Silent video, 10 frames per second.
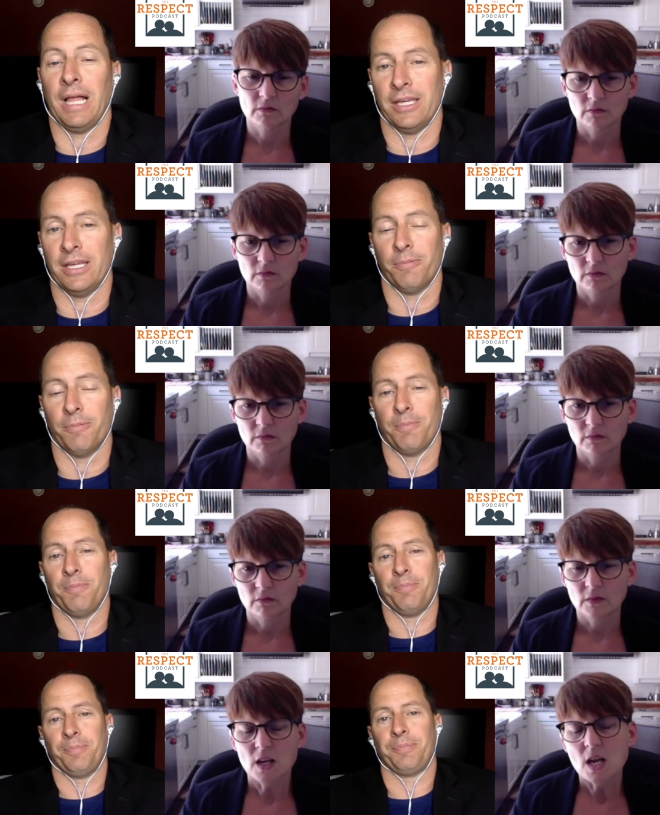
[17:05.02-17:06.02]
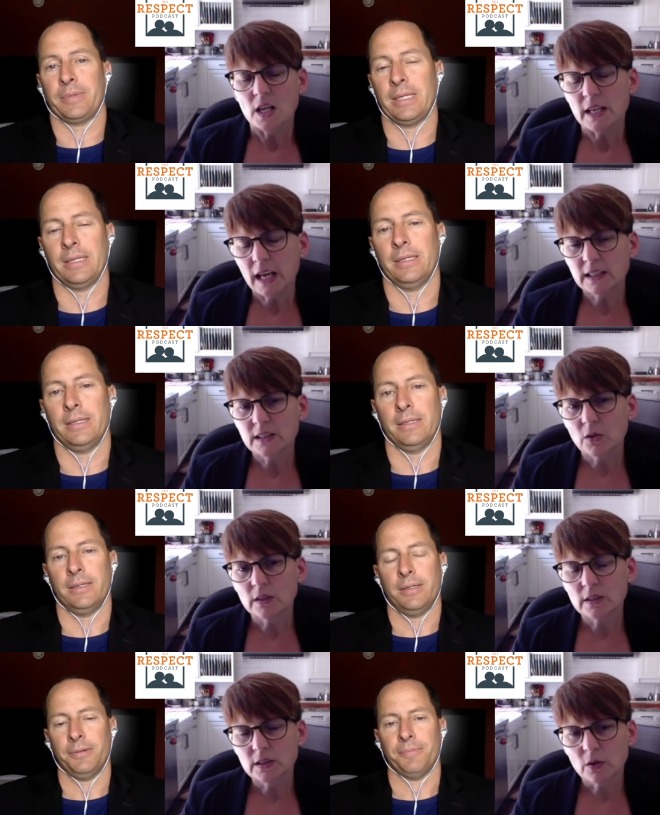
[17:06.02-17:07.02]
Speaker 1: apply there? Yeah, so
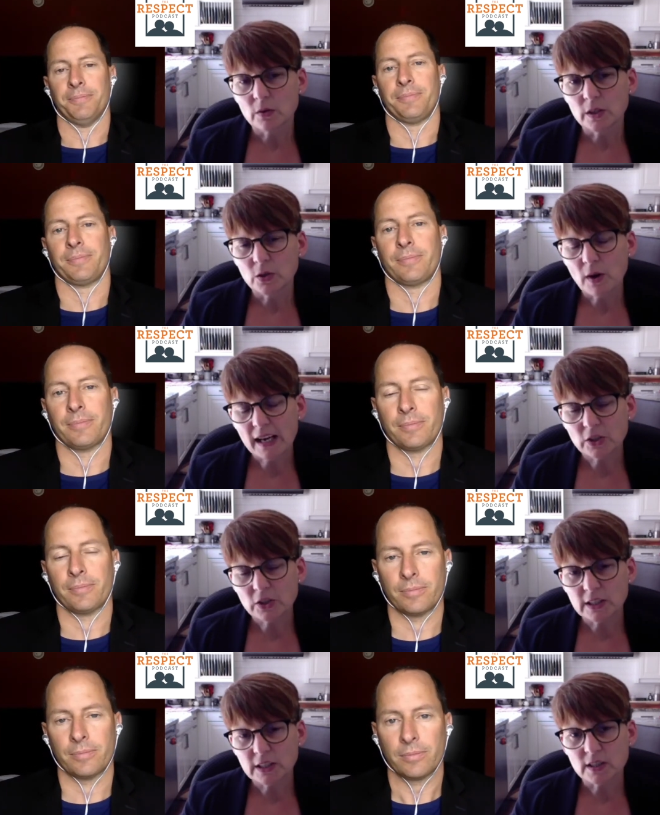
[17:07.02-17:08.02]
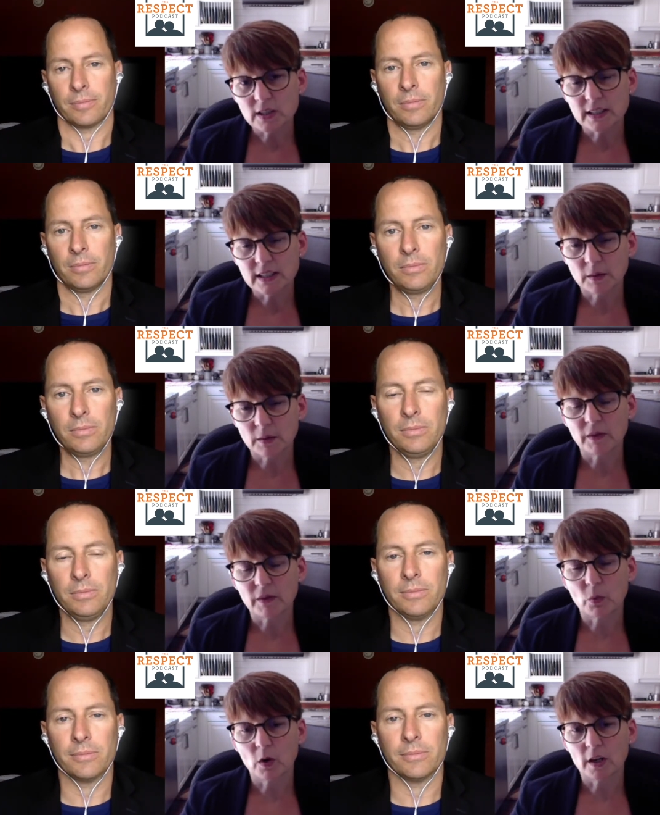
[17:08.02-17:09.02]
so you actually just did some of
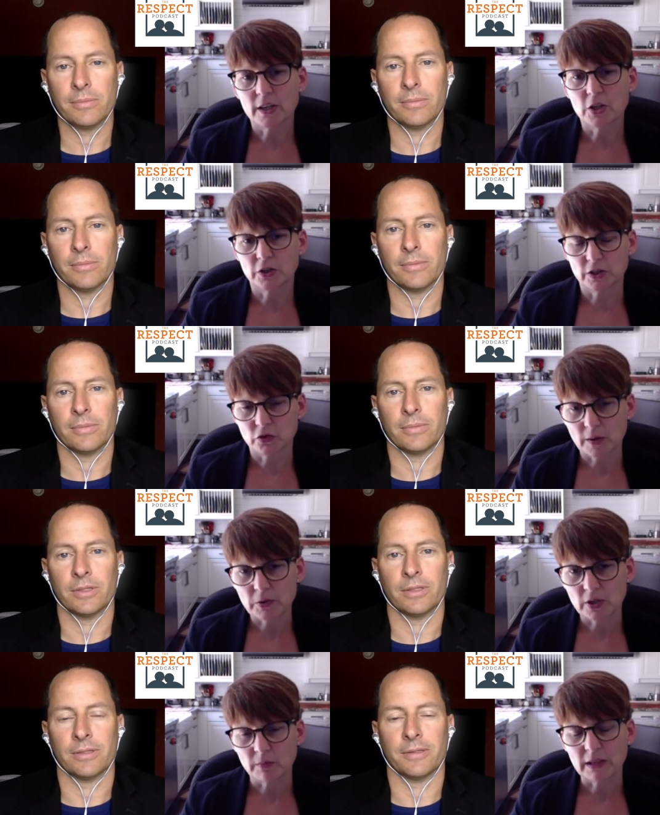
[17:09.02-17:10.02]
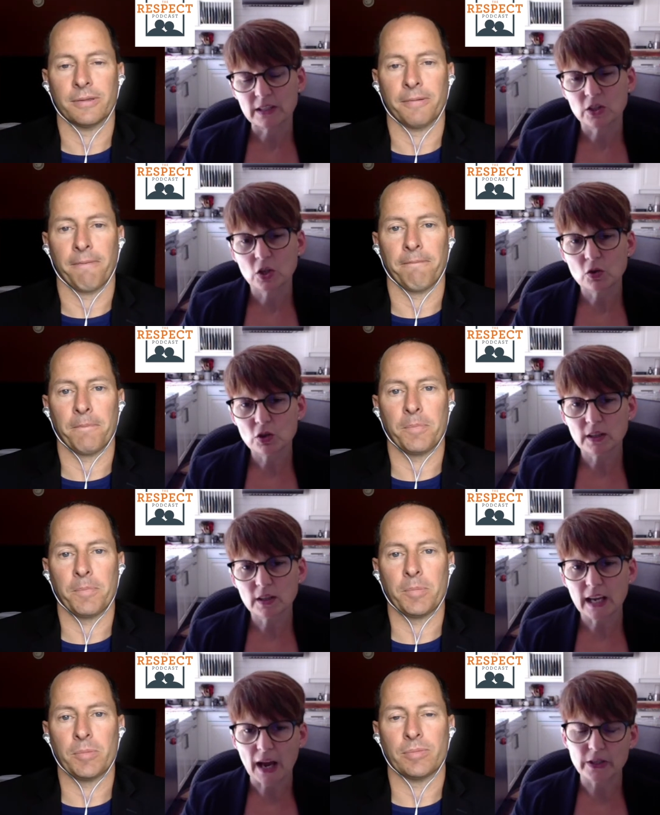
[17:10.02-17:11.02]
the work in your description, because usually
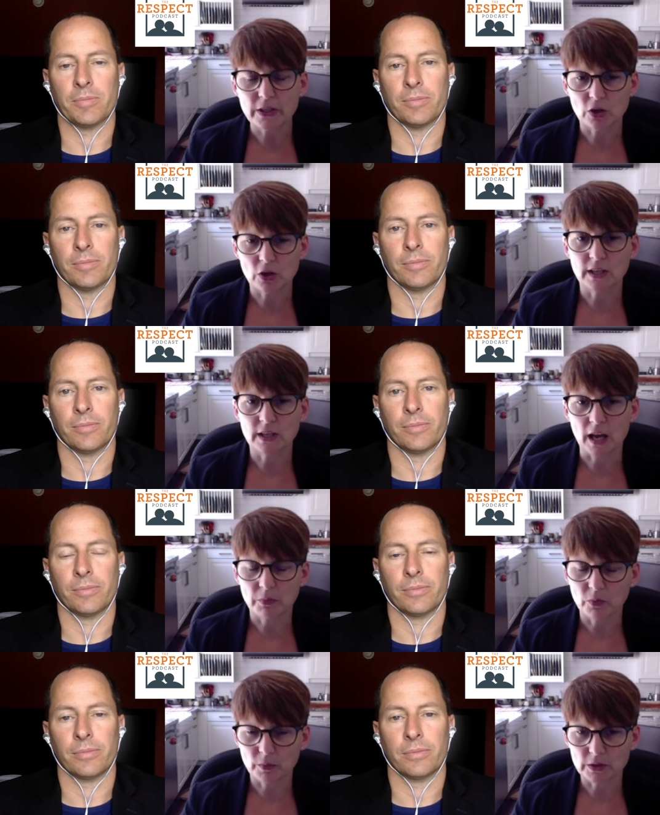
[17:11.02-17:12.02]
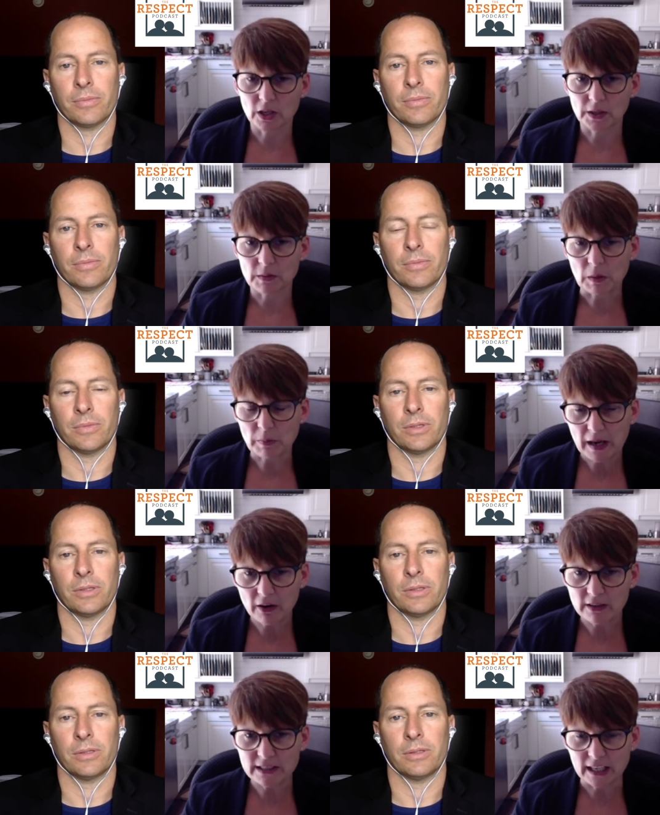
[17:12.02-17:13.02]
how it shows up when we're talking about
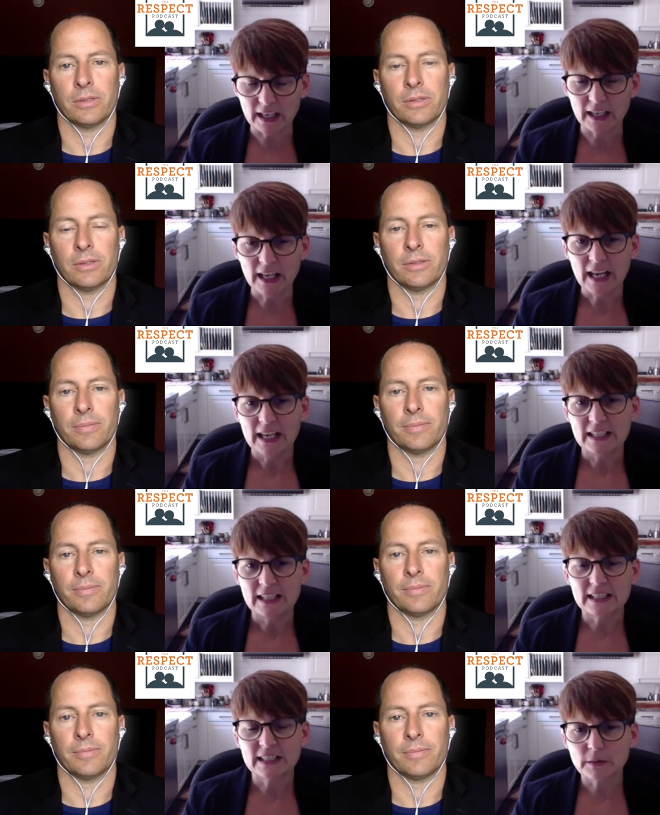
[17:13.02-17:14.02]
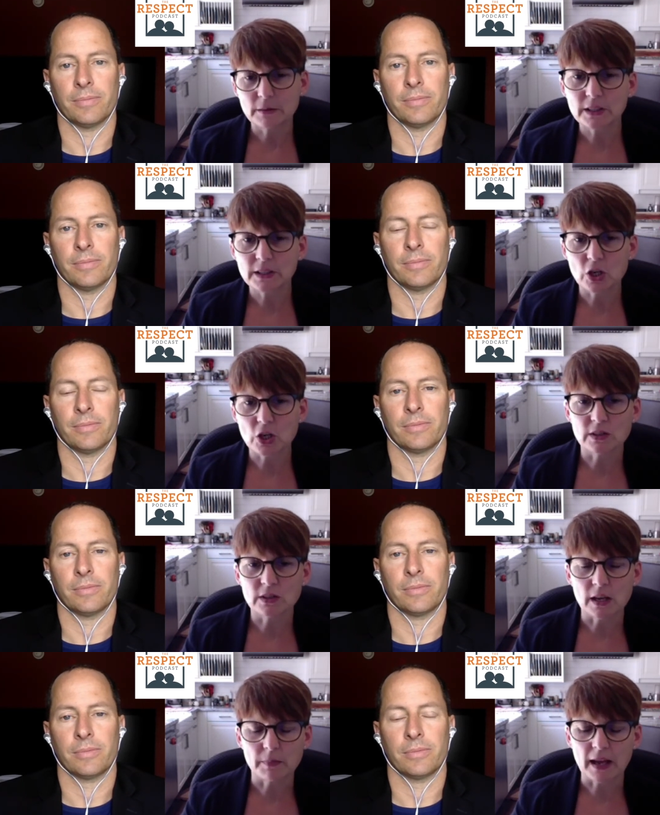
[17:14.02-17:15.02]
parenting is it simply shows
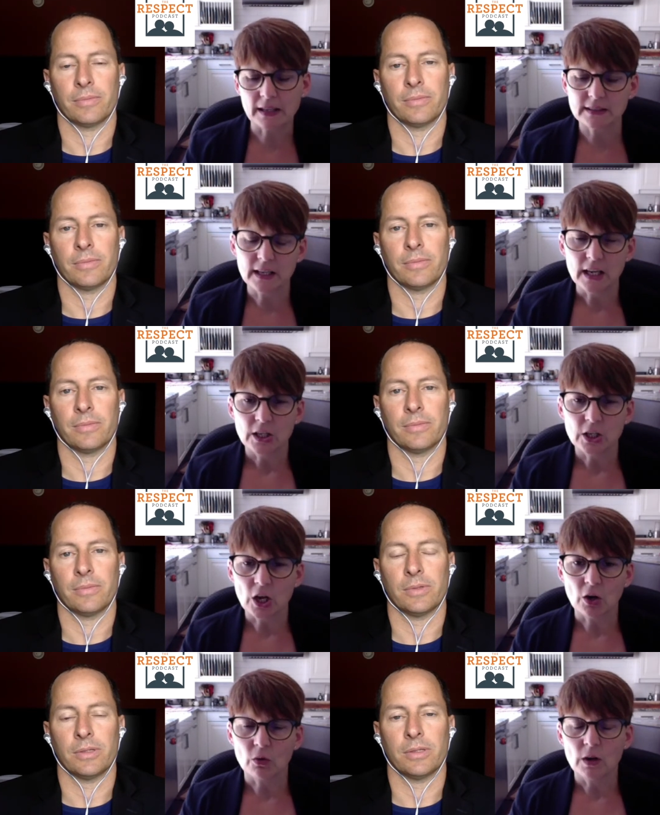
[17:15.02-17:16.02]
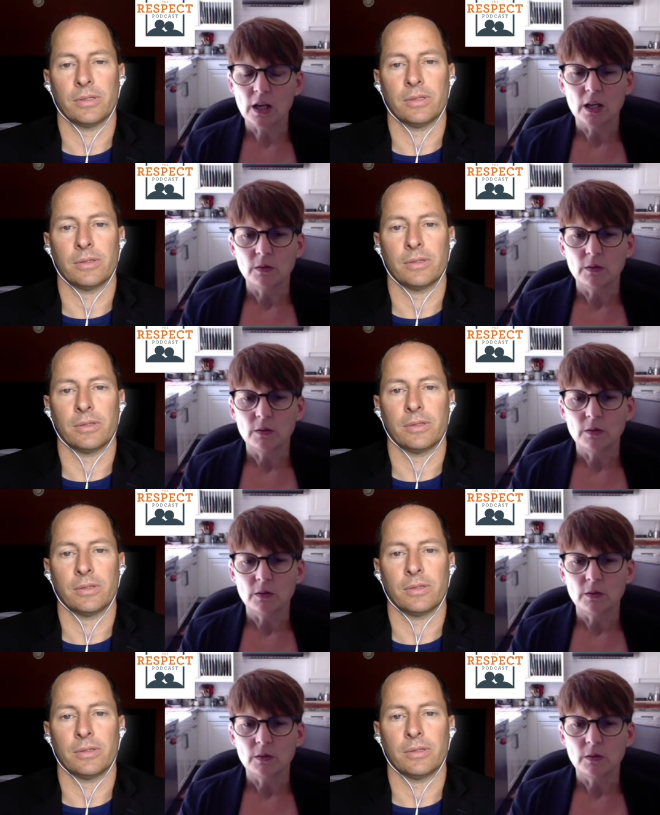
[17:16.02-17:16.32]
up as, you know,